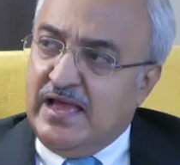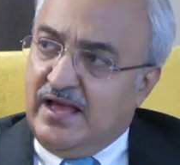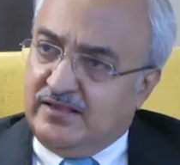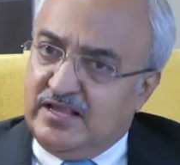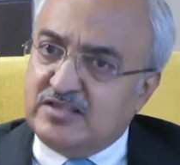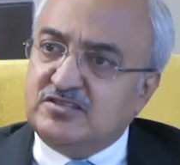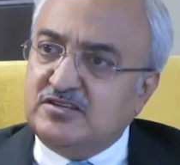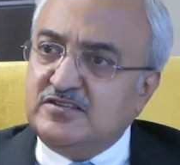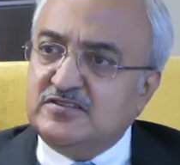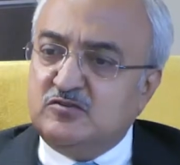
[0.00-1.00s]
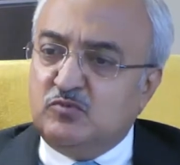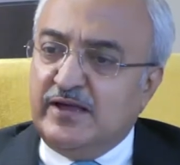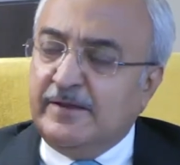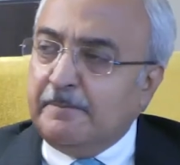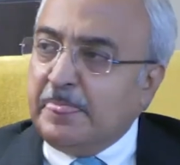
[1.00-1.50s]
And that's the reason
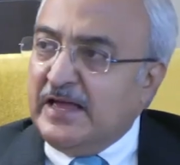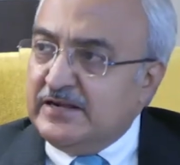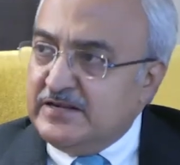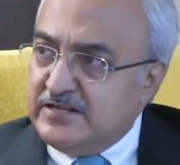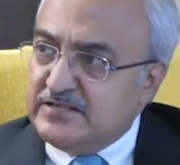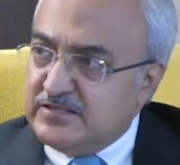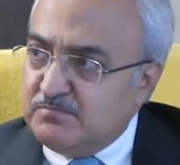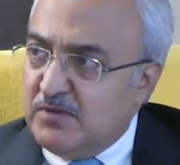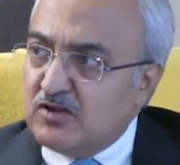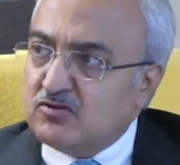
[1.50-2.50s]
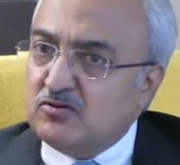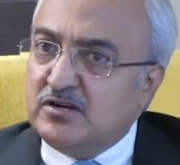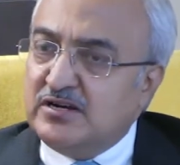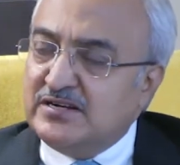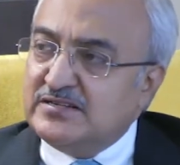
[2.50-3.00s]
why DC
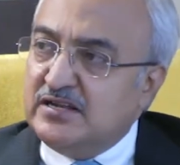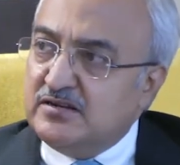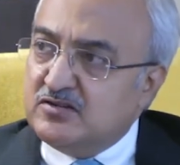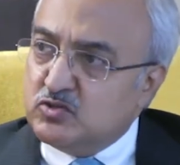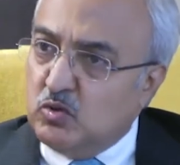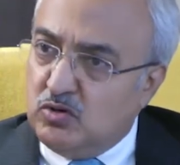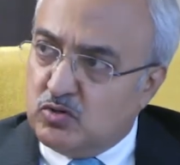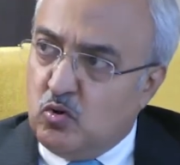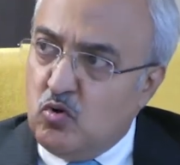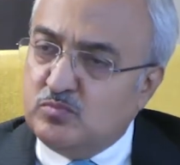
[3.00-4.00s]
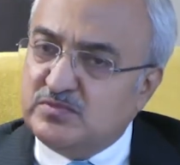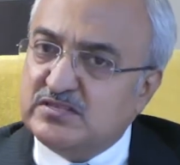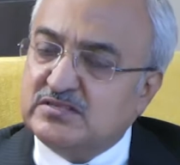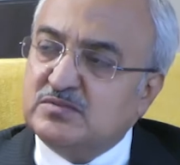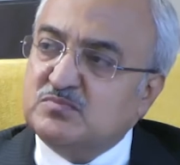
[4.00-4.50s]
microgrids and solar home
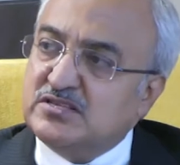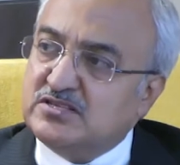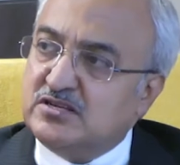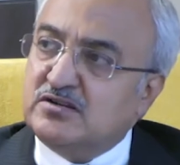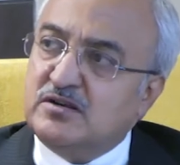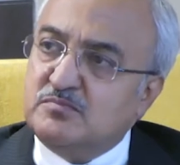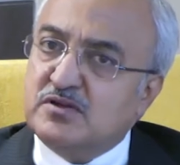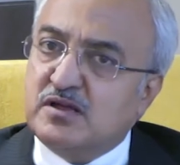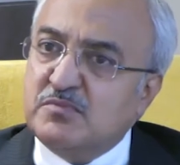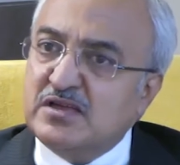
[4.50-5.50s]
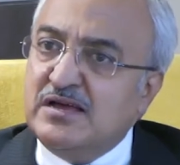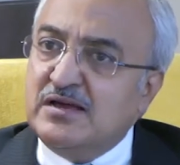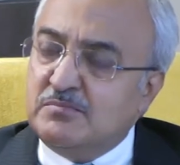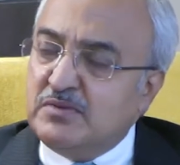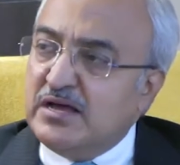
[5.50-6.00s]
systems, etc., are becoming
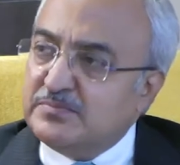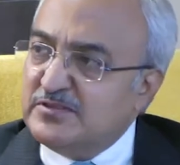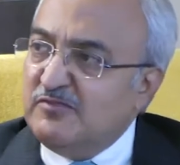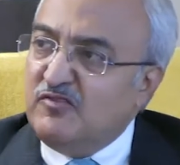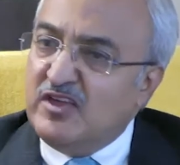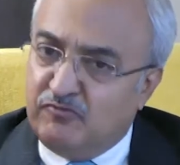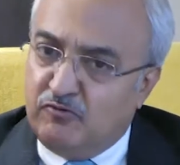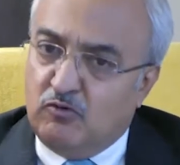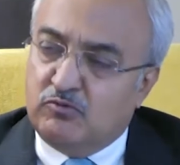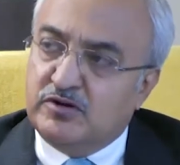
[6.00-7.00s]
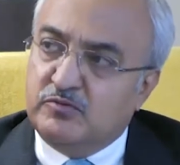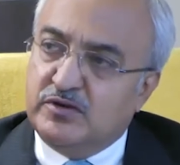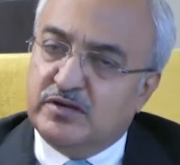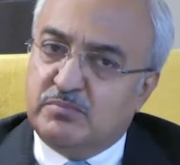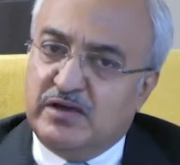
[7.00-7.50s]
perhaps the way forward
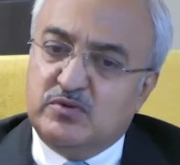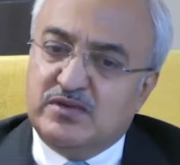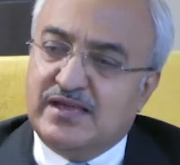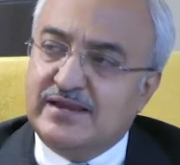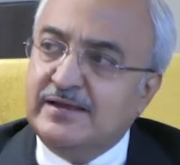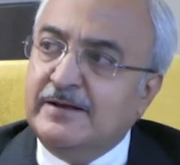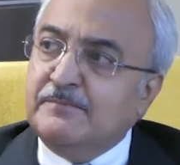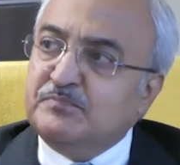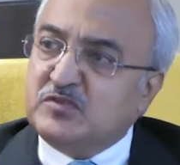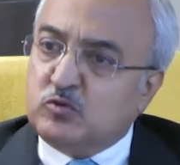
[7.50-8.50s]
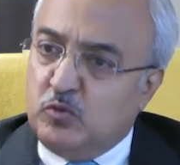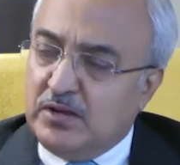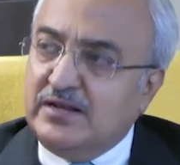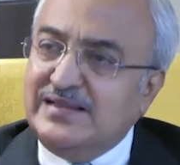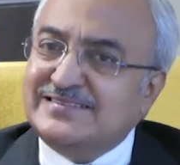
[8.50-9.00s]
whereby we can
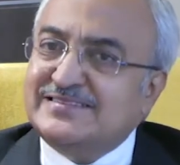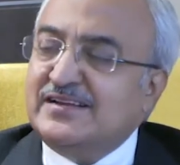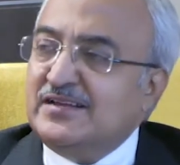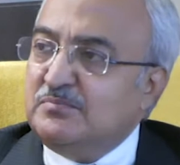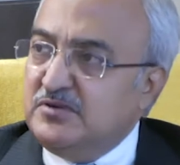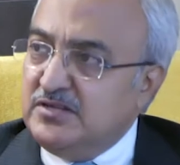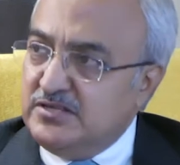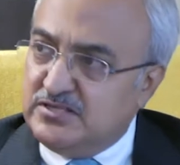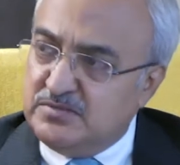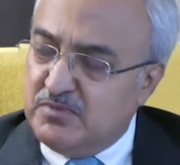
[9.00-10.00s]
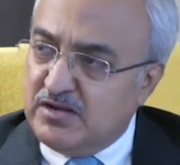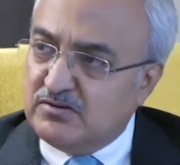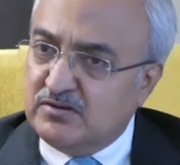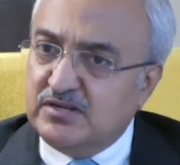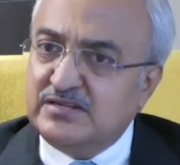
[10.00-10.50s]
quickly set up DC
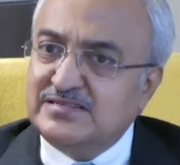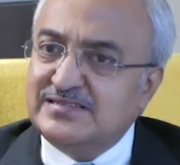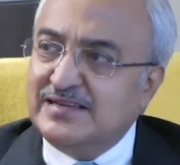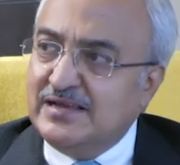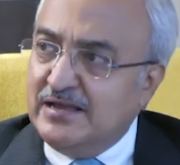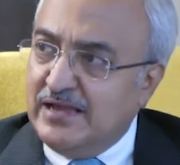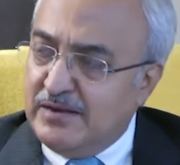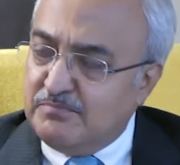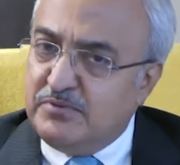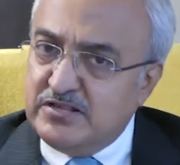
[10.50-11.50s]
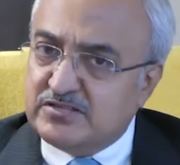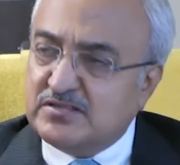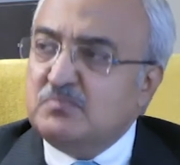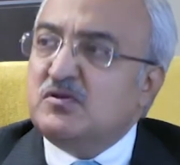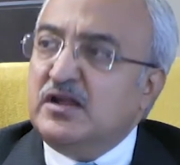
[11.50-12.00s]
microgrids and bring
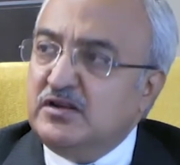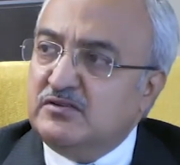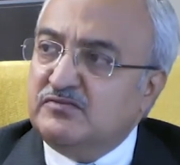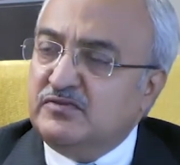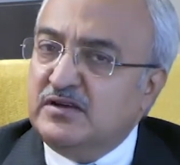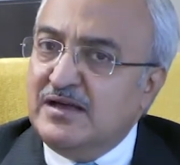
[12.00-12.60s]
some kind of uh,